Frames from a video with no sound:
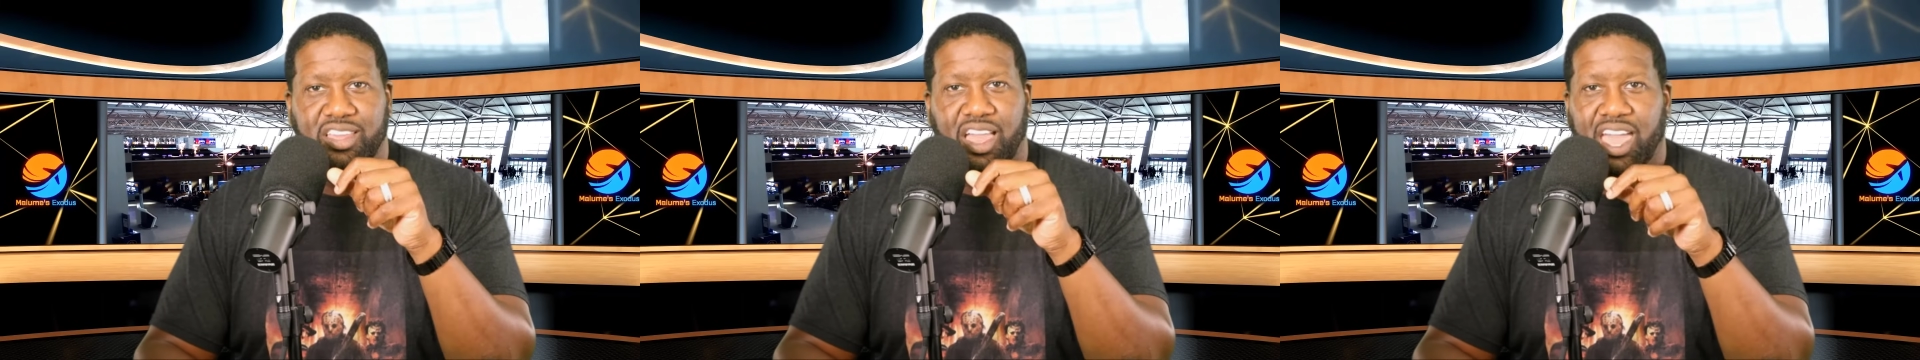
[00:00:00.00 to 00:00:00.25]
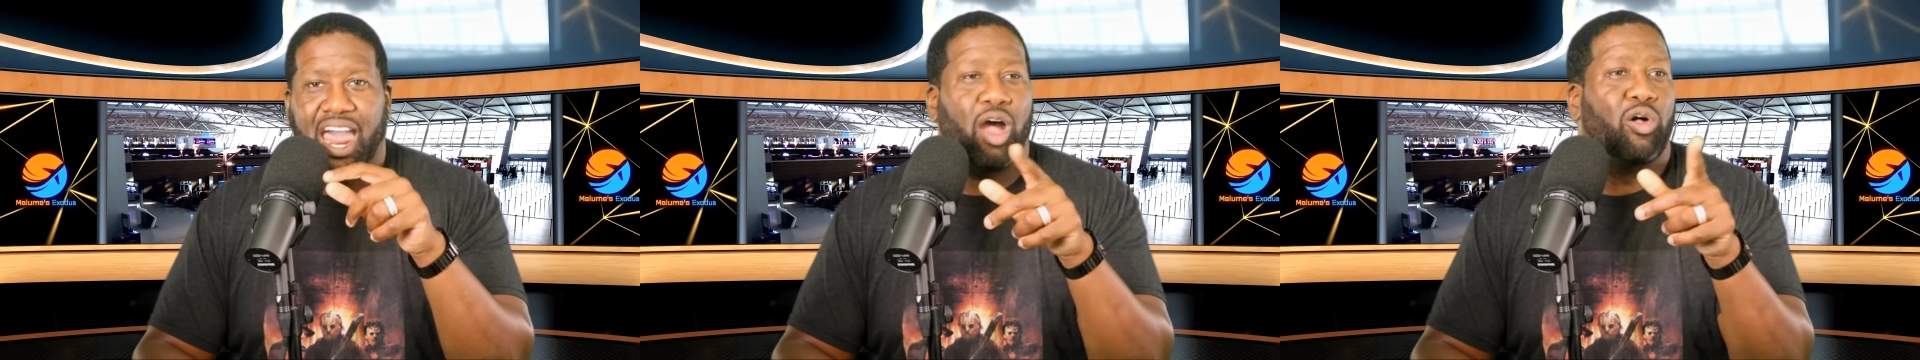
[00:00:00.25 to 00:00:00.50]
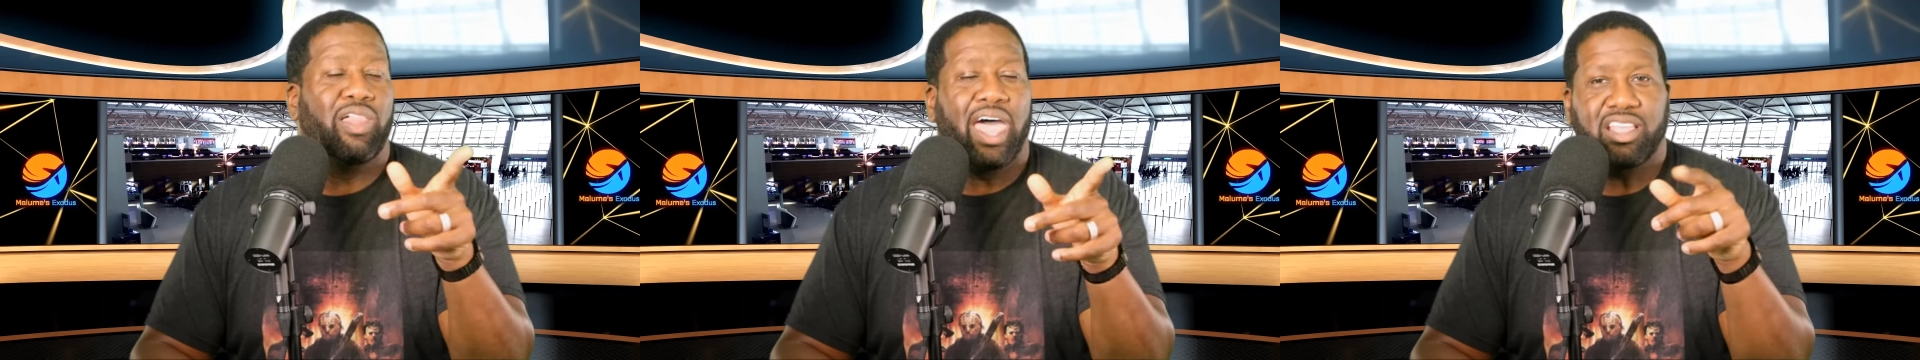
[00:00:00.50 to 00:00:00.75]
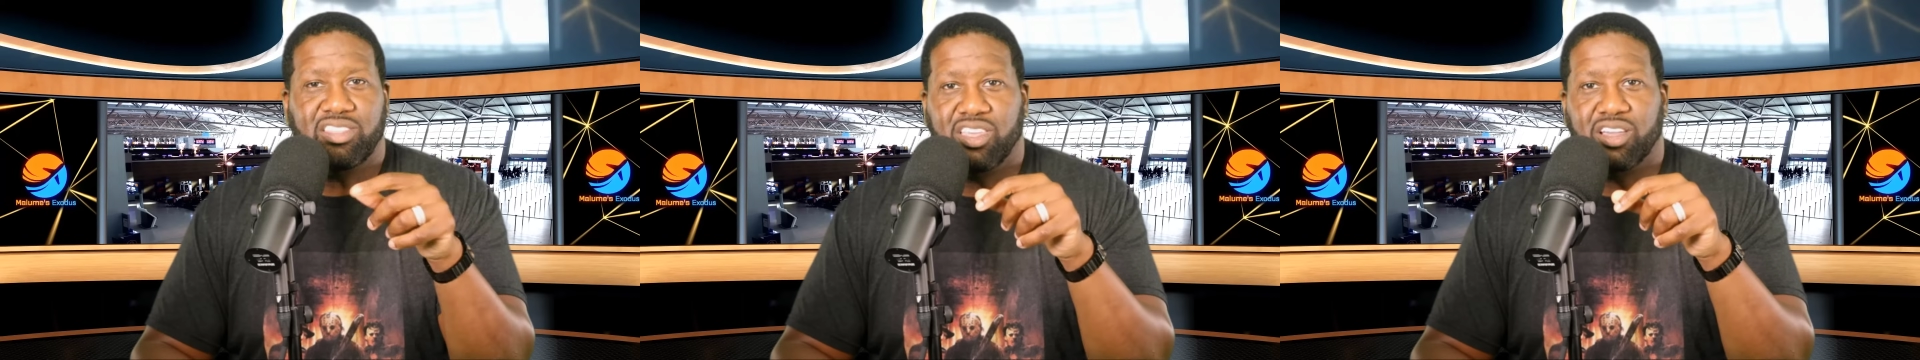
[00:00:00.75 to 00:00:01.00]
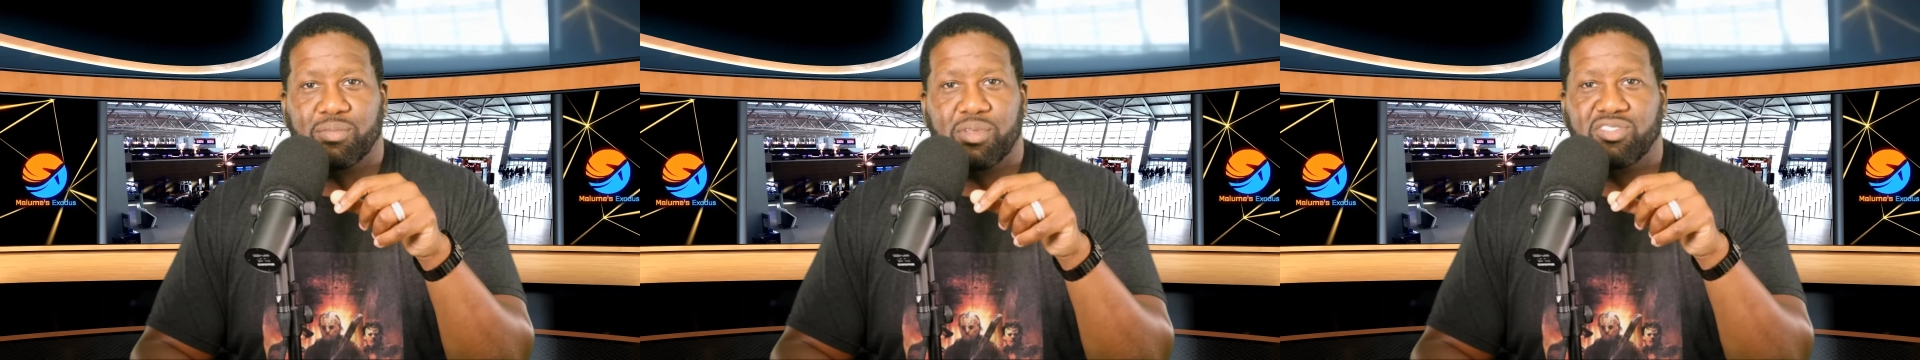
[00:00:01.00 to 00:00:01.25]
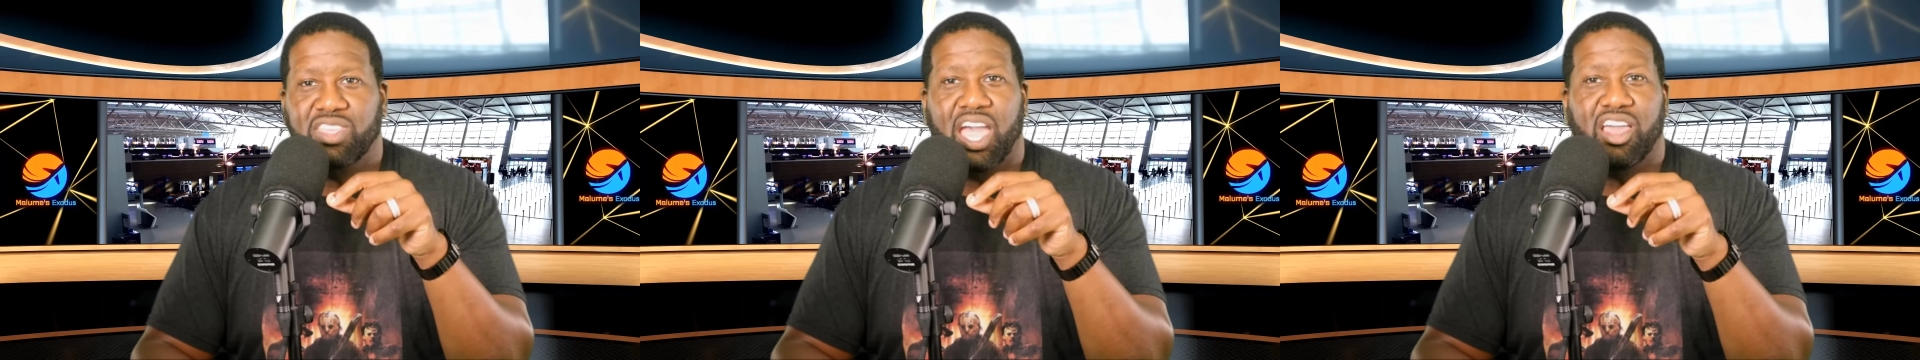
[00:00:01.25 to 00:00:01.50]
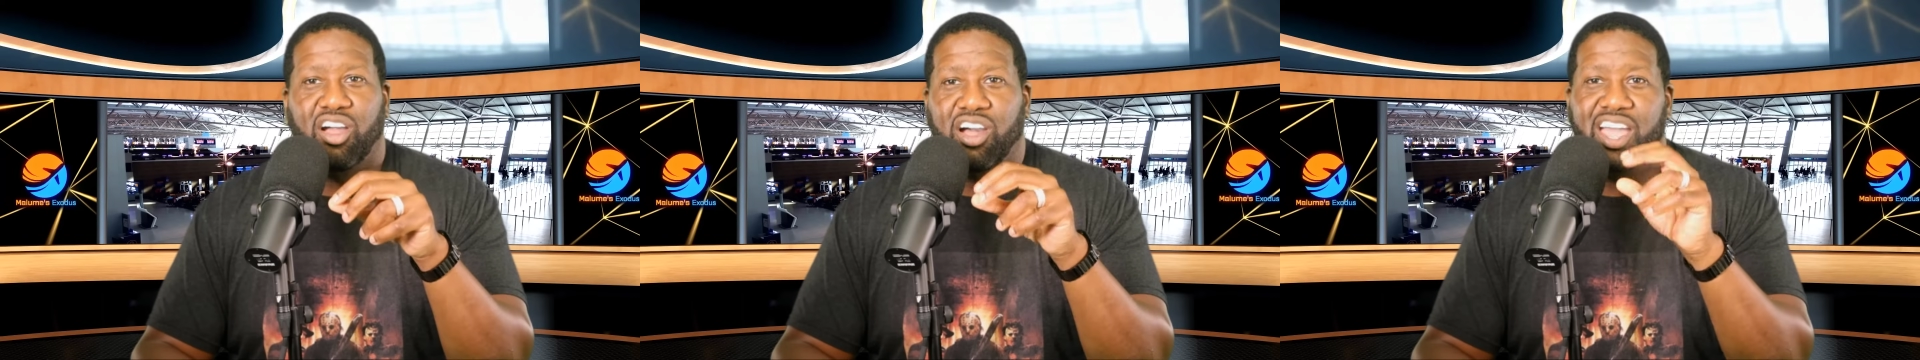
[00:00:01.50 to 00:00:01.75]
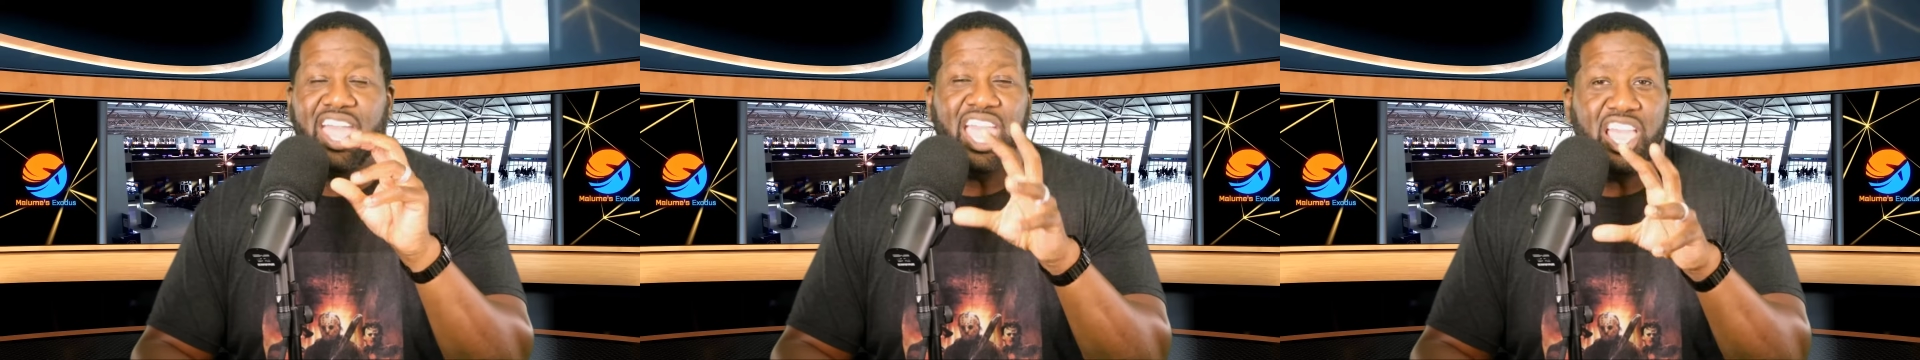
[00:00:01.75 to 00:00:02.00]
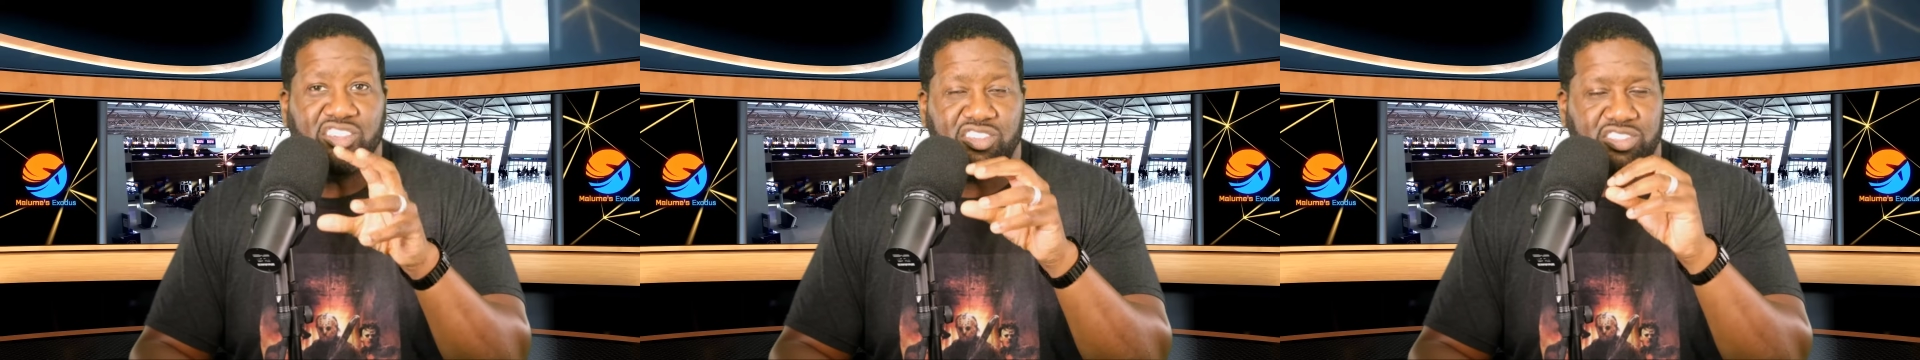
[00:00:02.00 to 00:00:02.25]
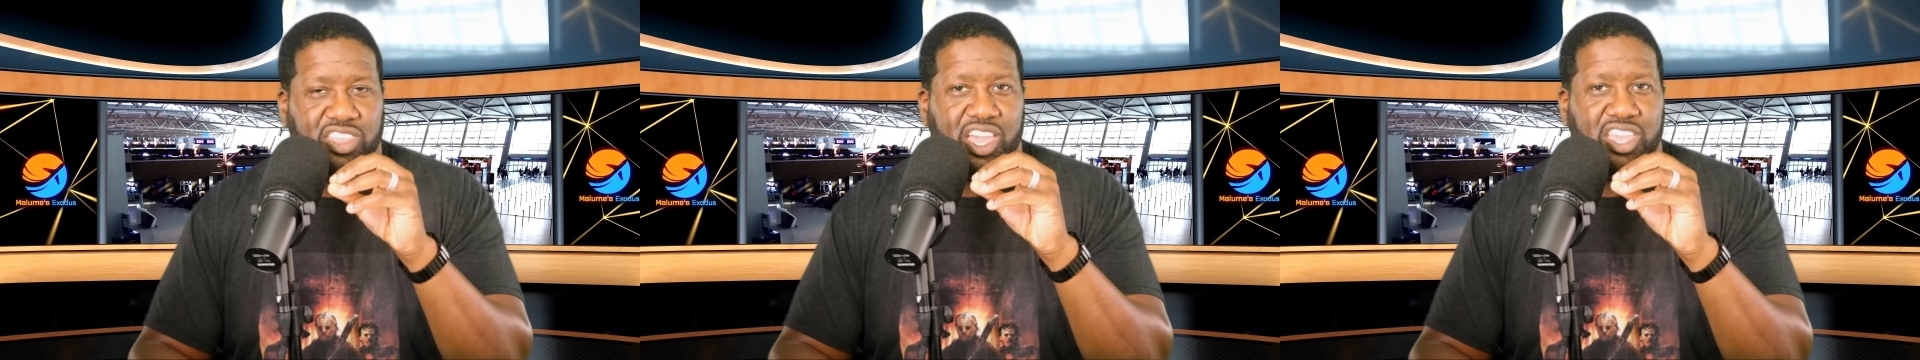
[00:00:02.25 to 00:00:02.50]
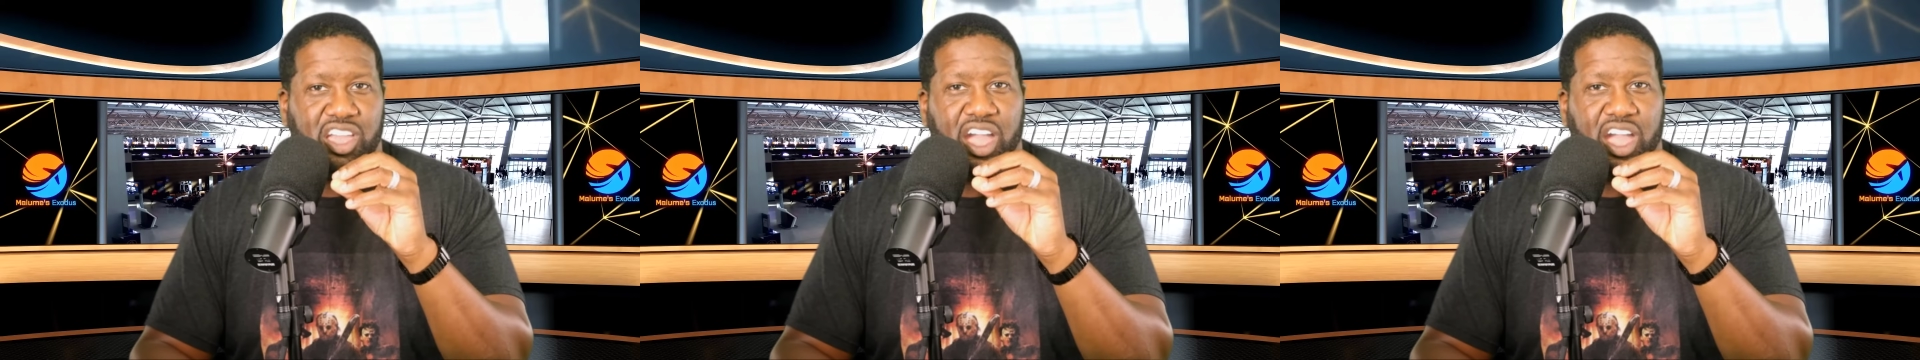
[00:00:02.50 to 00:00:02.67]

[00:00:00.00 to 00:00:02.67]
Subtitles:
And I don't like them. It's not an Asian thing.